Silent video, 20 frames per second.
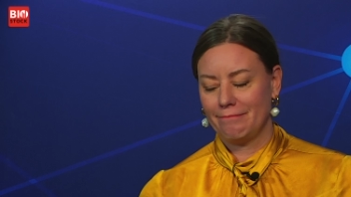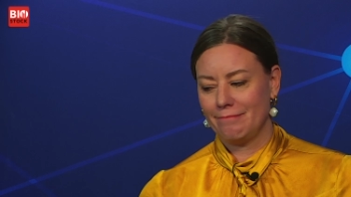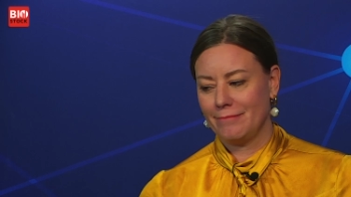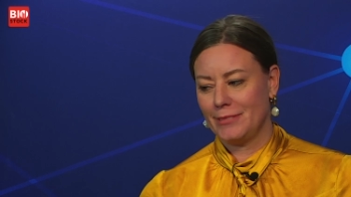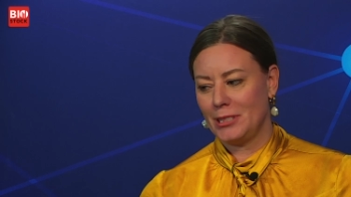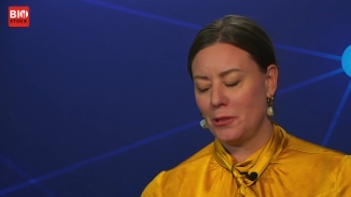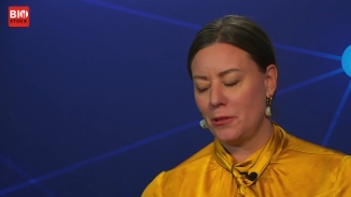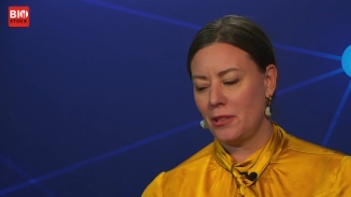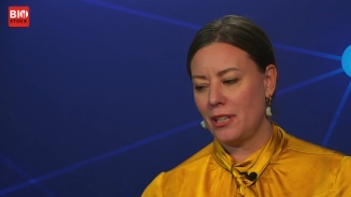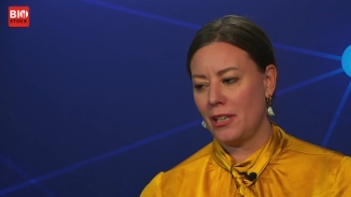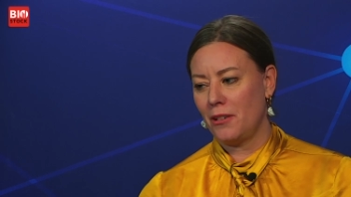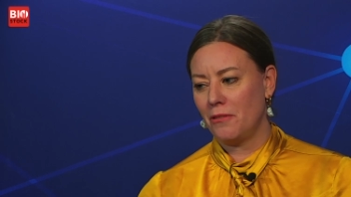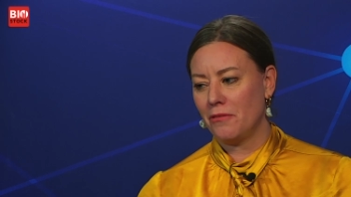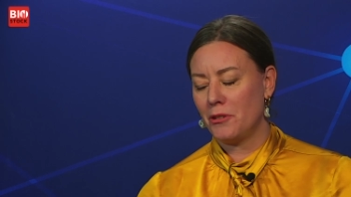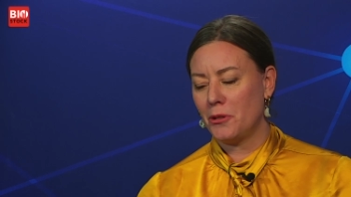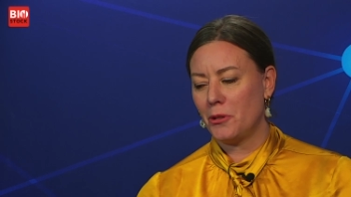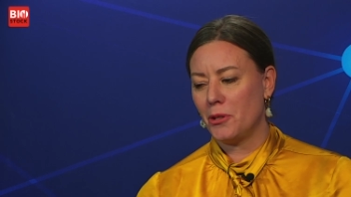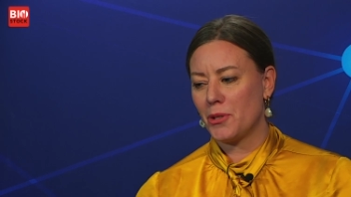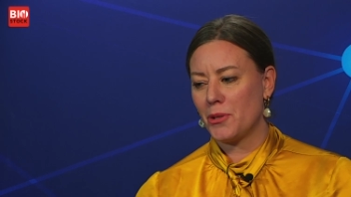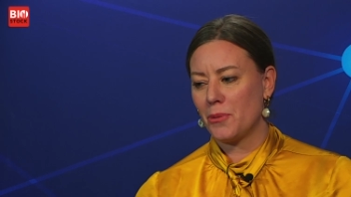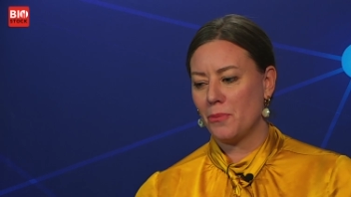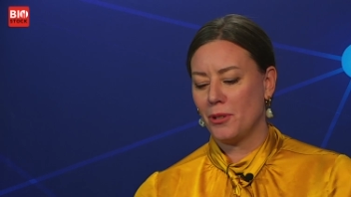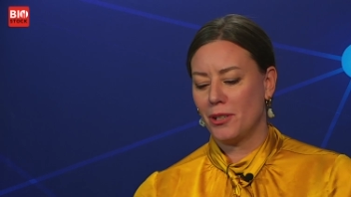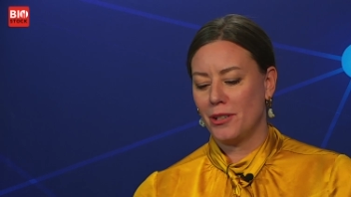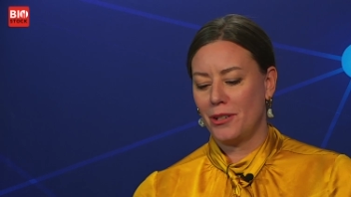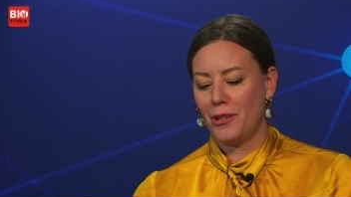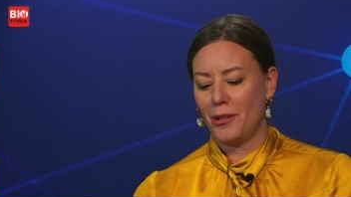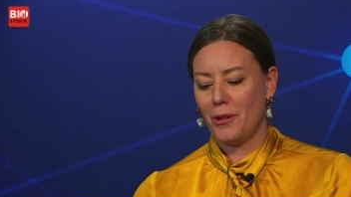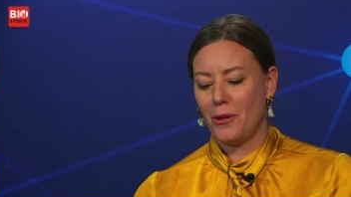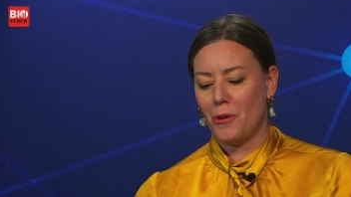so then, of course, you
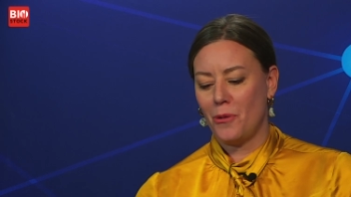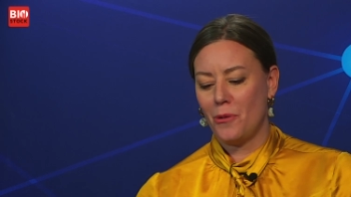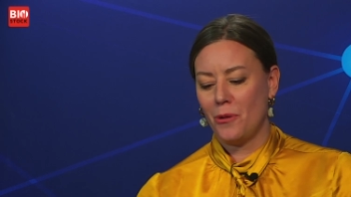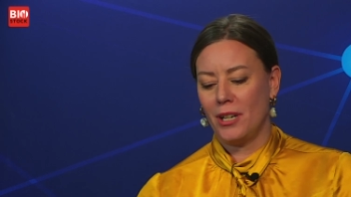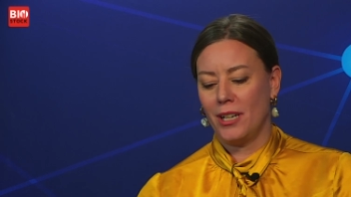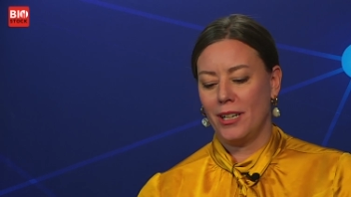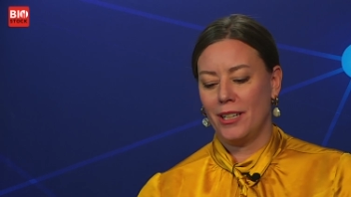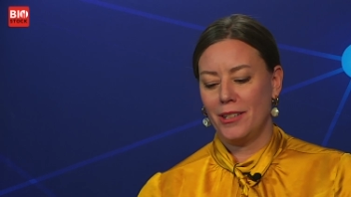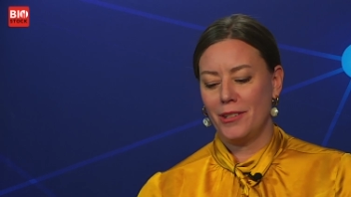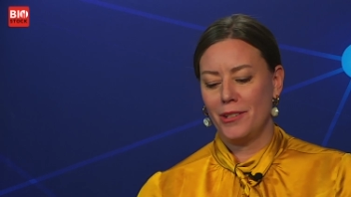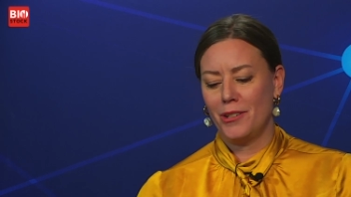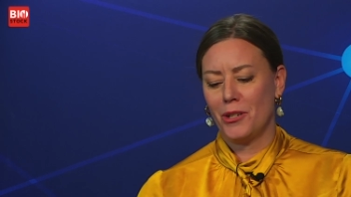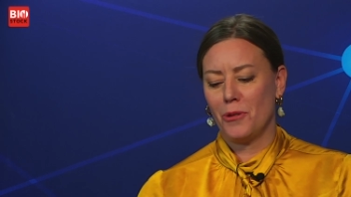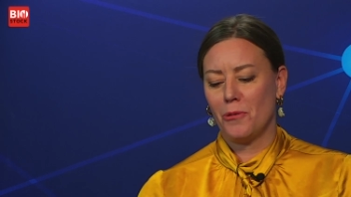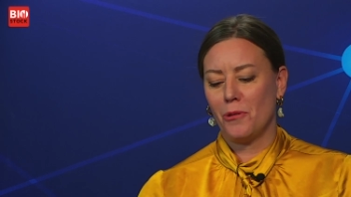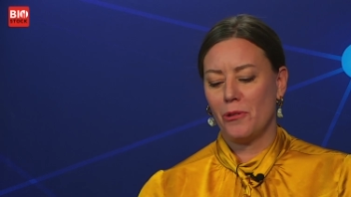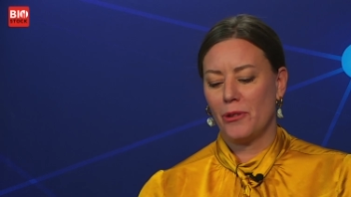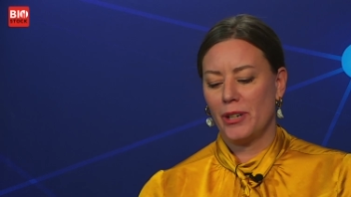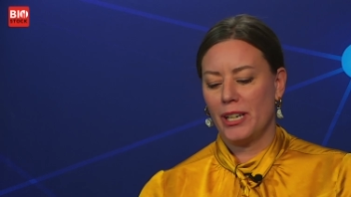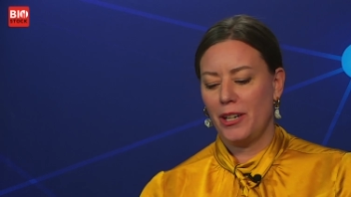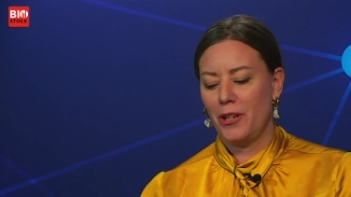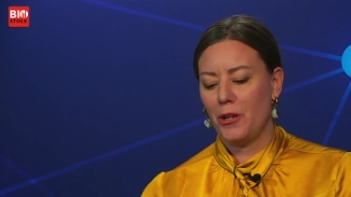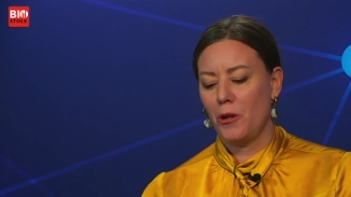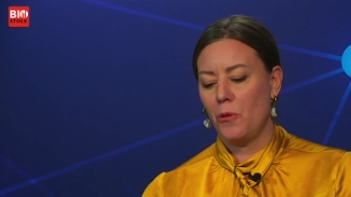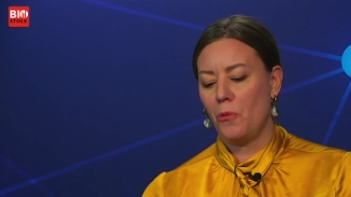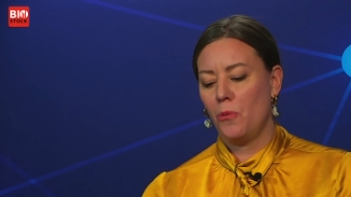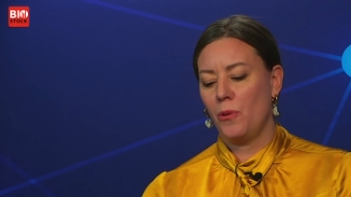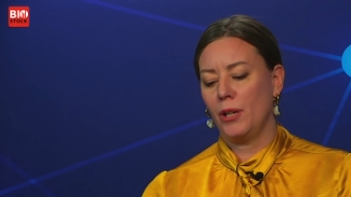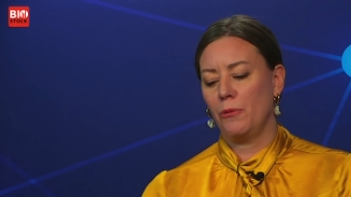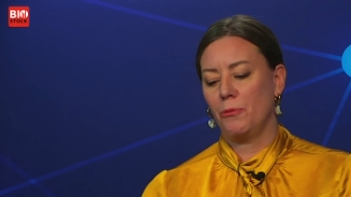want to know uh, do you already
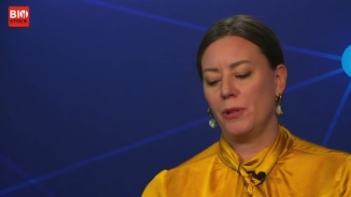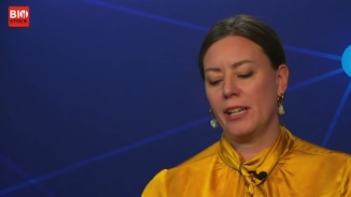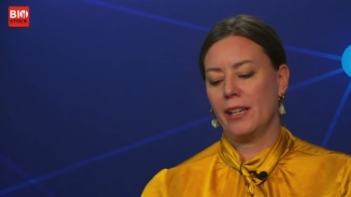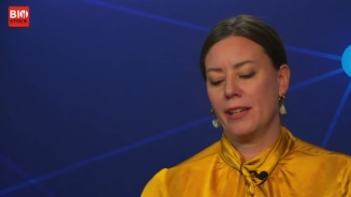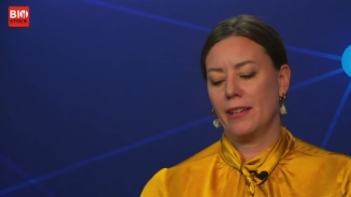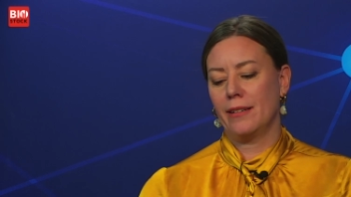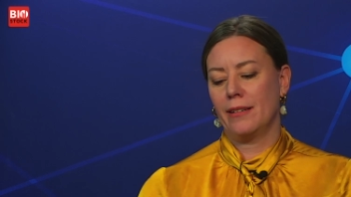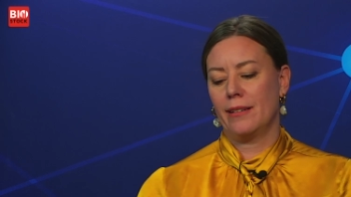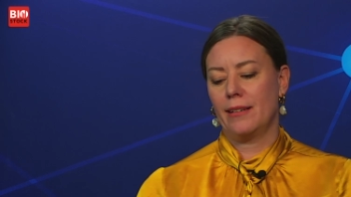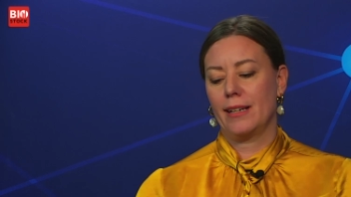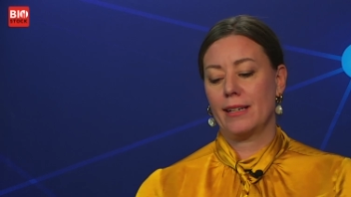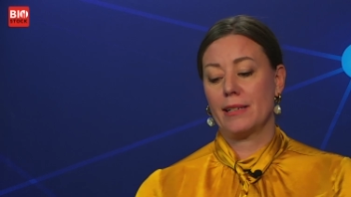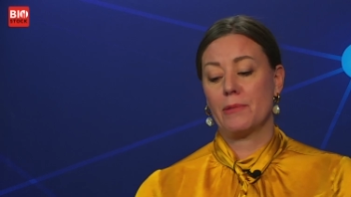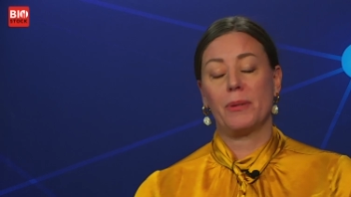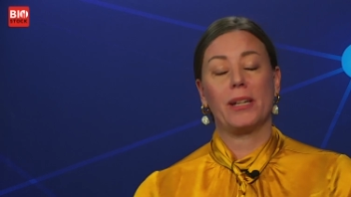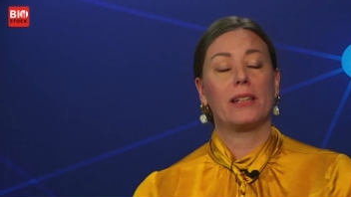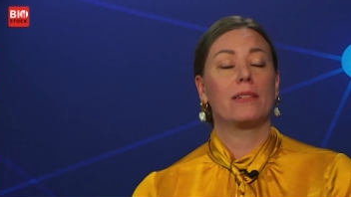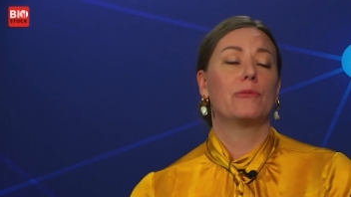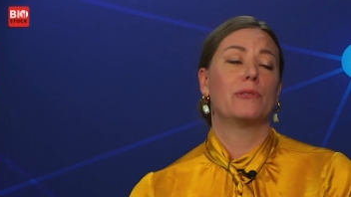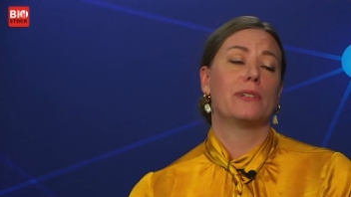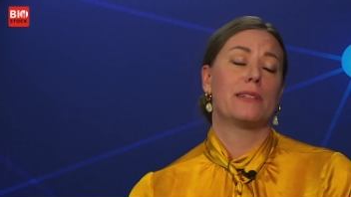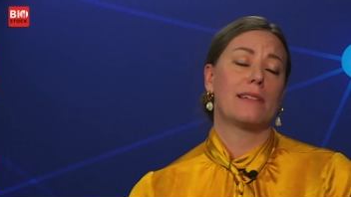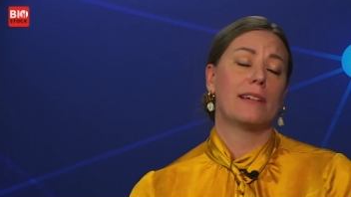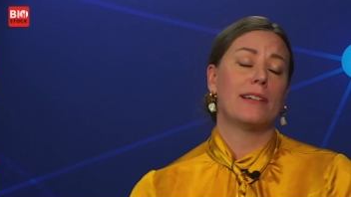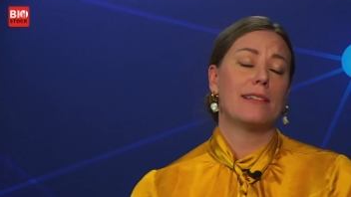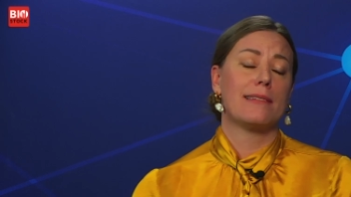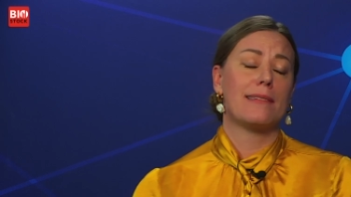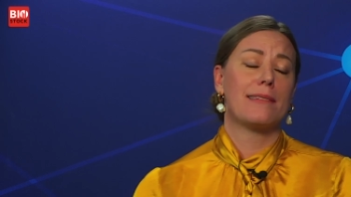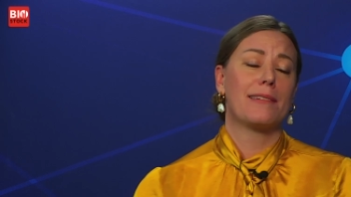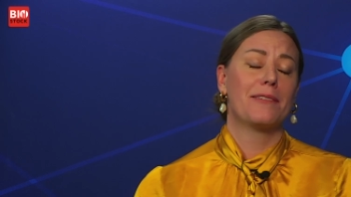know when we can expect
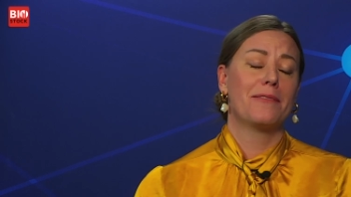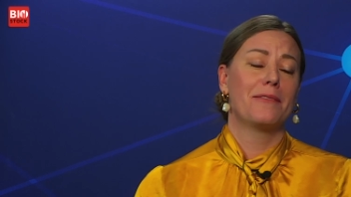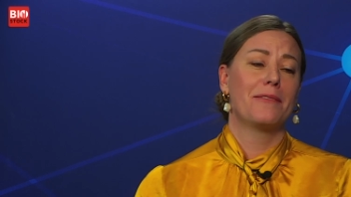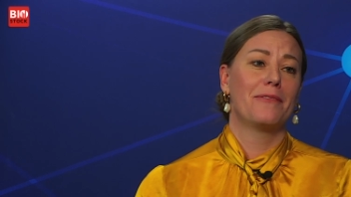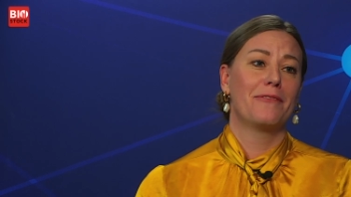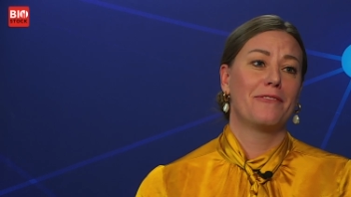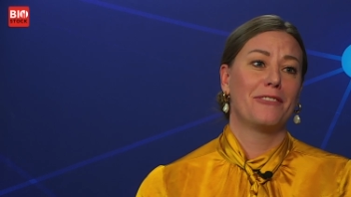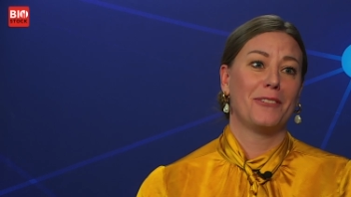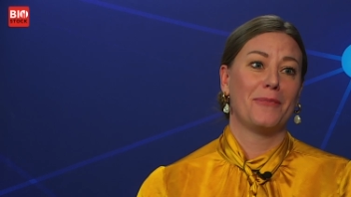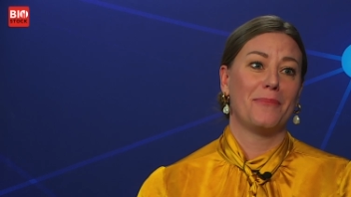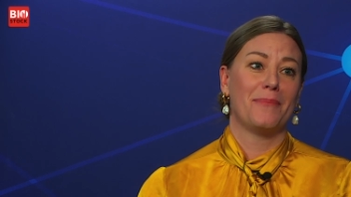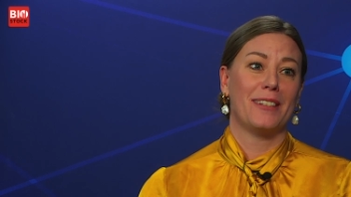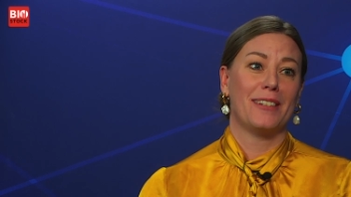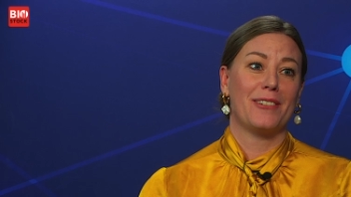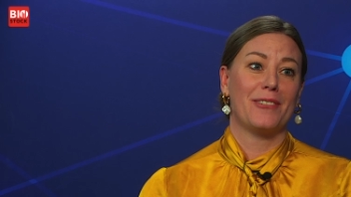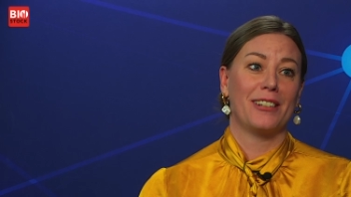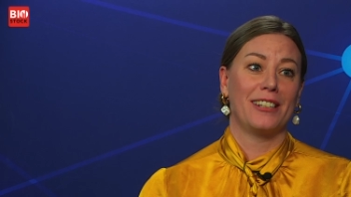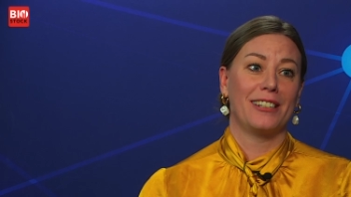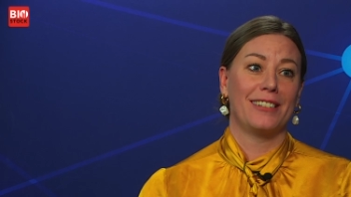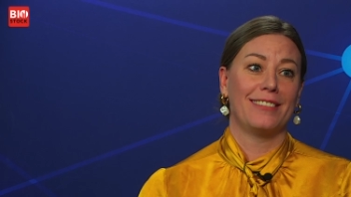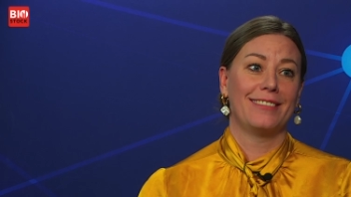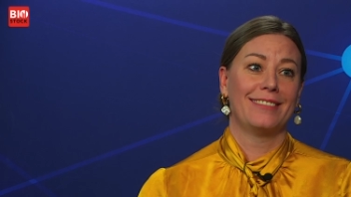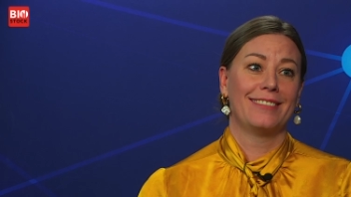results from the trial?